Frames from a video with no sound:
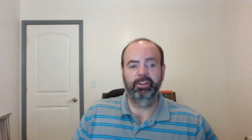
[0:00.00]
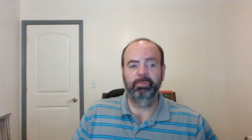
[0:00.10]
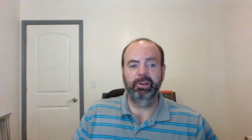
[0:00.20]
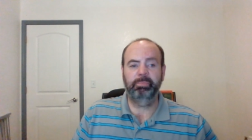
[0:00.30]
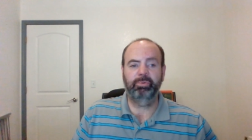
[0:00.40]
The
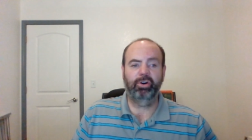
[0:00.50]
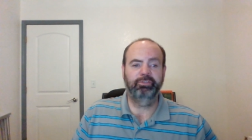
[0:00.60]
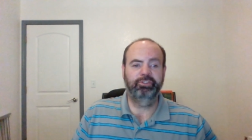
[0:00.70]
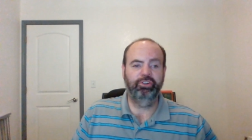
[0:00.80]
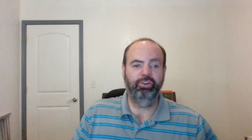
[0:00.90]
people
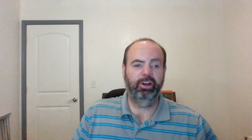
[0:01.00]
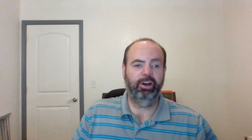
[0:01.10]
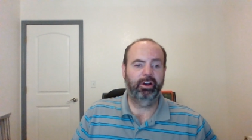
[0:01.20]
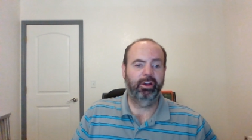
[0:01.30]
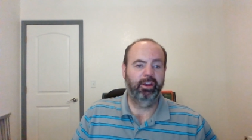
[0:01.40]
of
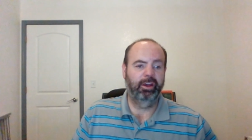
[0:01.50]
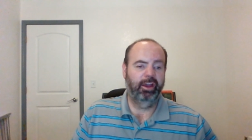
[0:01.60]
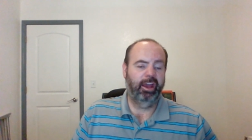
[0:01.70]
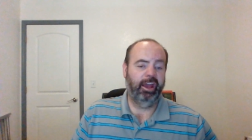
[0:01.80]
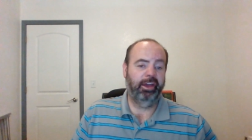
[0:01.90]
Judah
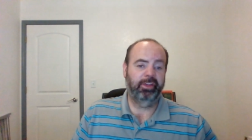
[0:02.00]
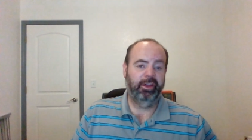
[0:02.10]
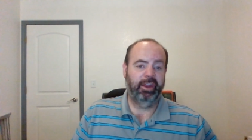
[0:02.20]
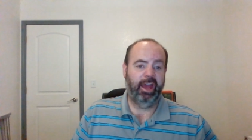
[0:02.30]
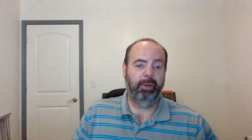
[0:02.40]
and the
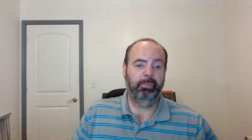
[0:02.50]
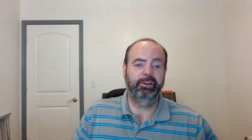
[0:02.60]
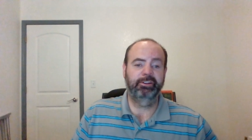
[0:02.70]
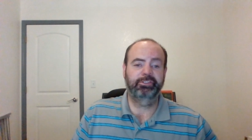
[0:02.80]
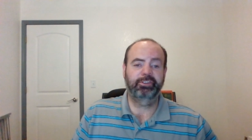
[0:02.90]

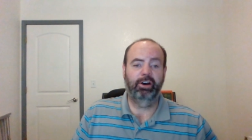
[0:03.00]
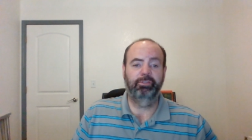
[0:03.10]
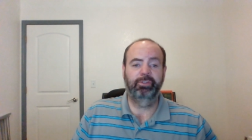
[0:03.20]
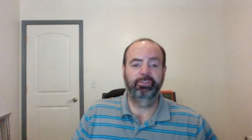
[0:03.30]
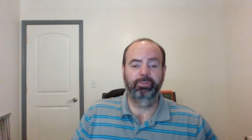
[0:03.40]
inhabitants of
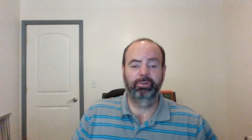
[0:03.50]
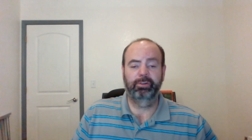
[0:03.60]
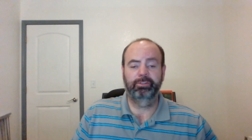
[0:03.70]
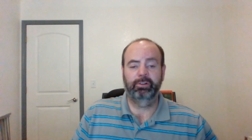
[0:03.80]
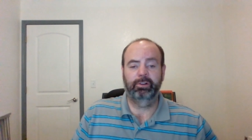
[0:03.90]

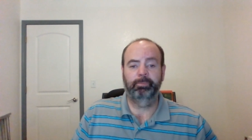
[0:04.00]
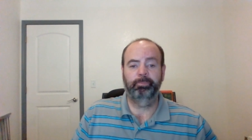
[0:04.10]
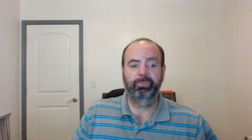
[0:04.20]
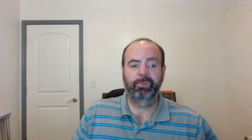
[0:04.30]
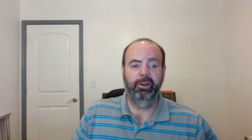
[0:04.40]
Jerusalem
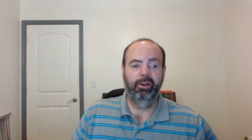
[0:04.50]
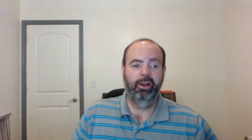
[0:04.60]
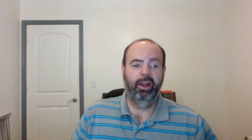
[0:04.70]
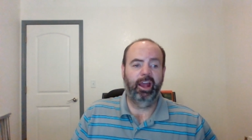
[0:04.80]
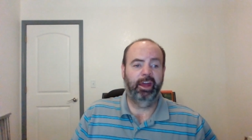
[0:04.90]

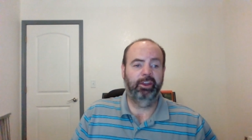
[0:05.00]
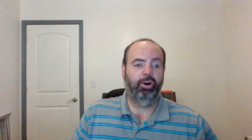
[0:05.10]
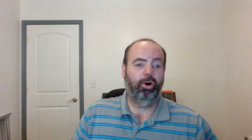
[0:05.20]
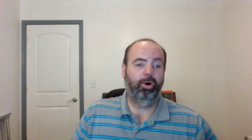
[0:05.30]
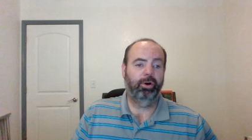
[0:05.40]
and
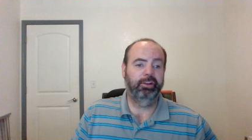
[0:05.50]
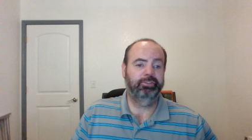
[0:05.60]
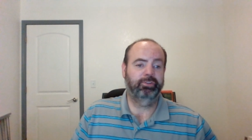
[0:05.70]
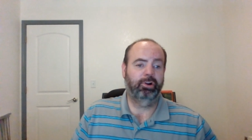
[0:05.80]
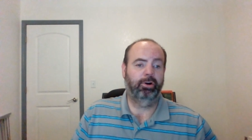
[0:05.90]
all
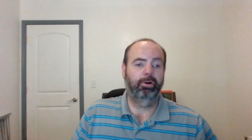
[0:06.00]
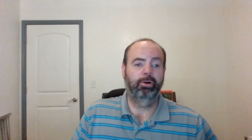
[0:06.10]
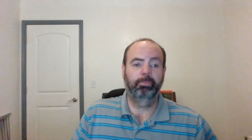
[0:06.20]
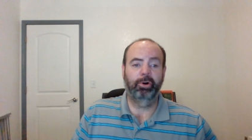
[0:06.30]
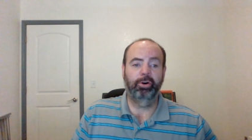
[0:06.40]
Israel,
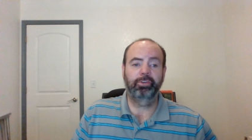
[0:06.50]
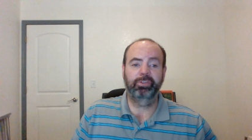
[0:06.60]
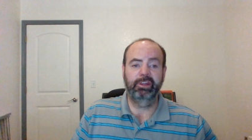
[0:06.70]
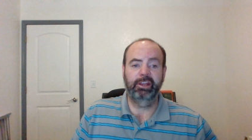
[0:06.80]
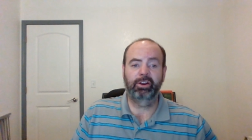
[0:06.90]
both
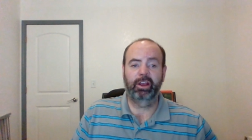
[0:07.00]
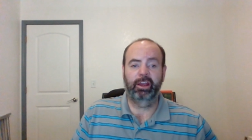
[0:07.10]
near